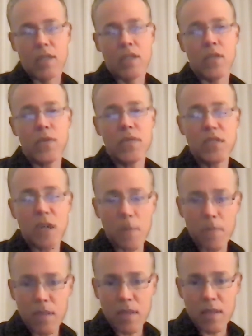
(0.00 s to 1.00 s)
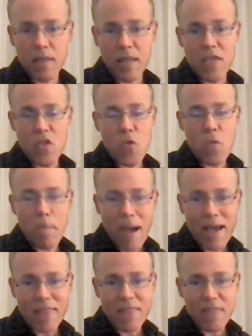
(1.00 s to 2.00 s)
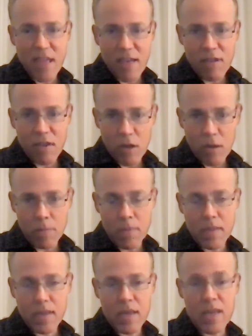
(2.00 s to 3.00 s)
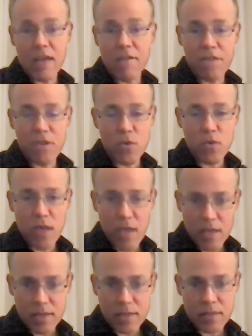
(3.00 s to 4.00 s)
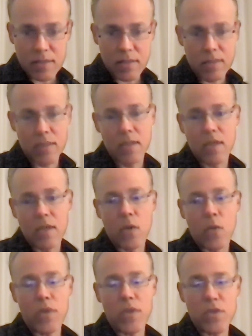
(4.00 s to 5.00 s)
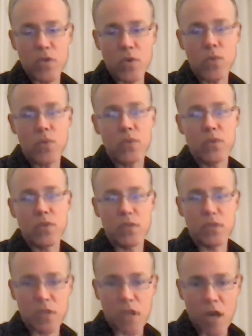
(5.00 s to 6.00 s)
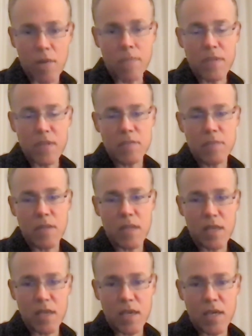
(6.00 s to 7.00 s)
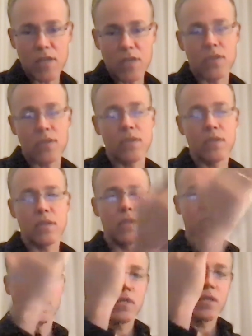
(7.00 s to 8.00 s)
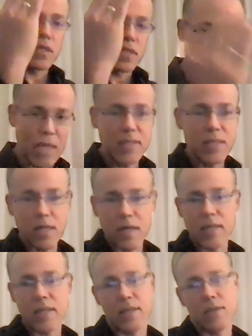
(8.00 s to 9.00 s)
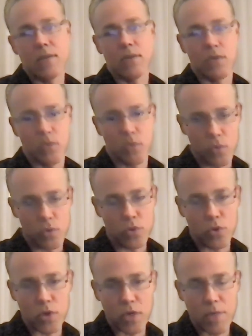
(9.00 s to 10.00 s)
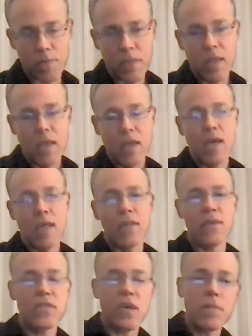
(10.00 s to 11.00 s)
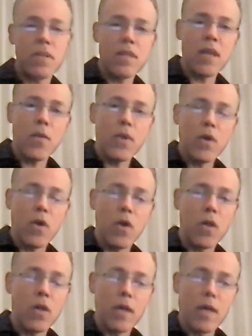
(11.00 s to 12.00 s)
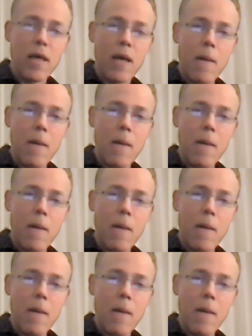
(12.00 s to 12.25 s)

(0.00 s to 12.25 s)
there is something that you might develop in a few days when you stop this medication drastically. Cold turkey. And there is something that we call